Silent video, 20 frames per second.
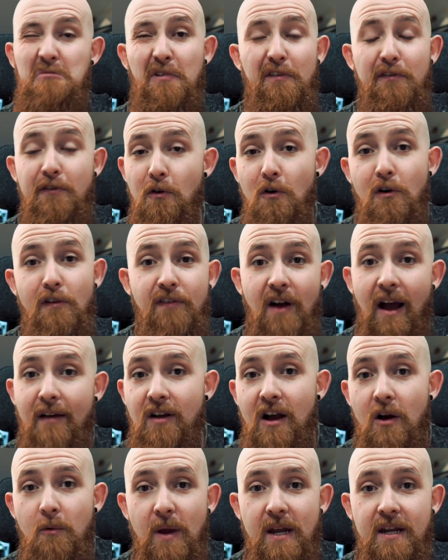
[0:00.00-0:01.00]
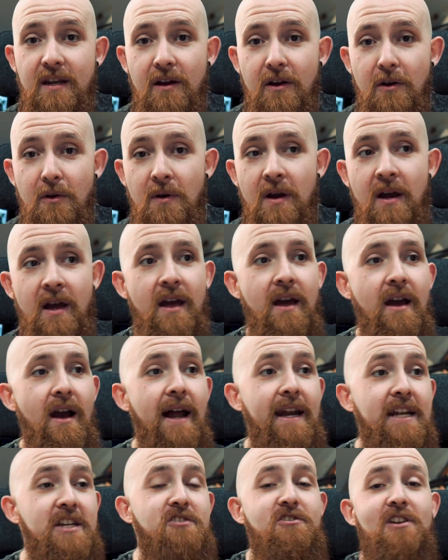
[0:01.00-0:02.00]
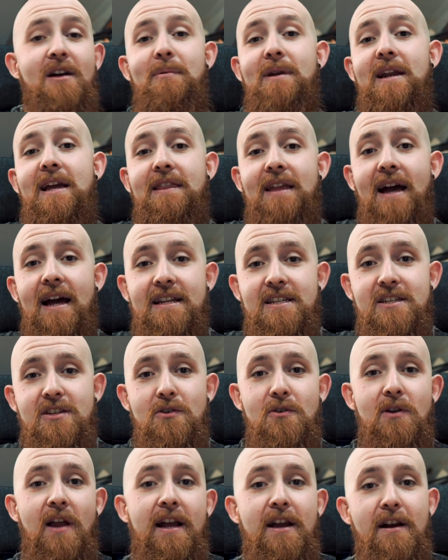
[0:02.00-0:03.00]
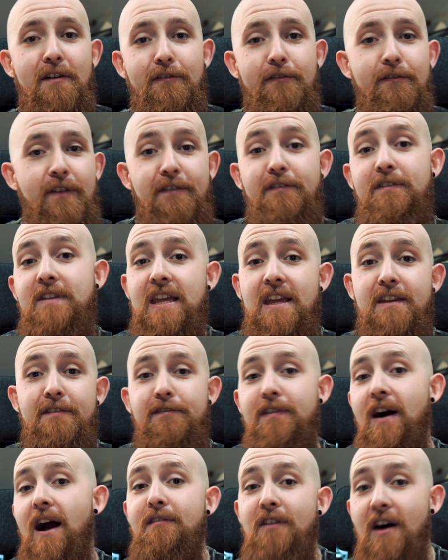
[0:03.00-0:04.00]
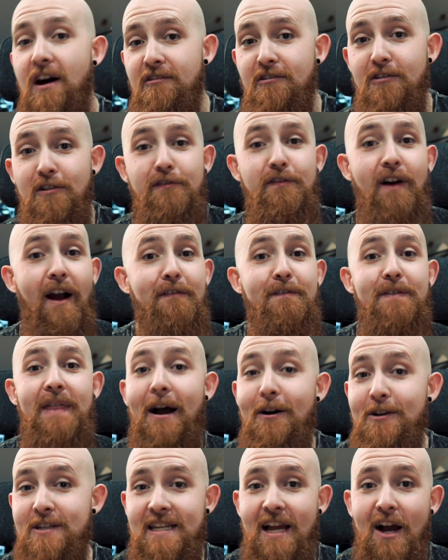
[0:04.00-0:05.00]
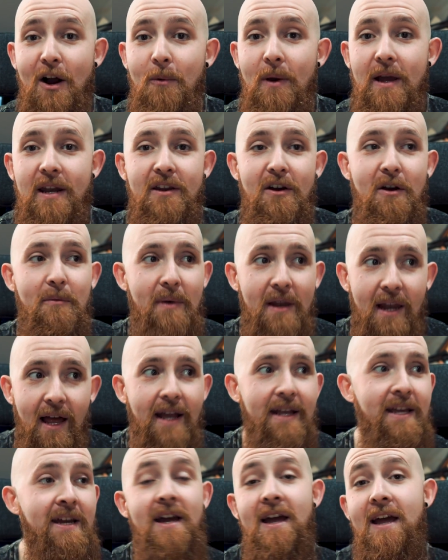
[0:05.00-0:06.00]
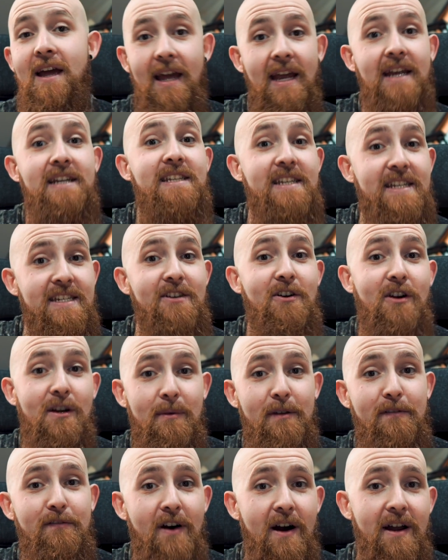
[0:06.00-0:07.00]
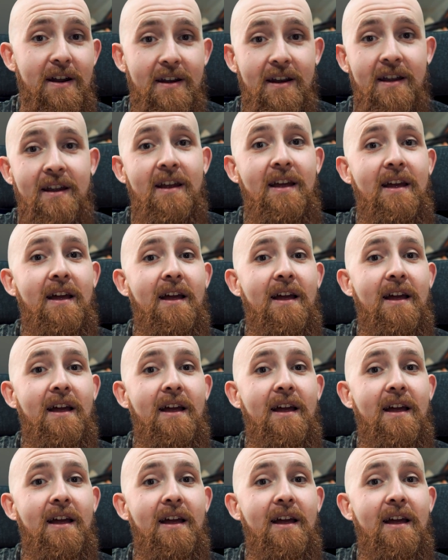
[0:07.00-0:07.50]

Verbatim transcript: four or five hour window and extrapolate that to like a 50, 500 or 5,000 hour window and be like, is this still going to be fun?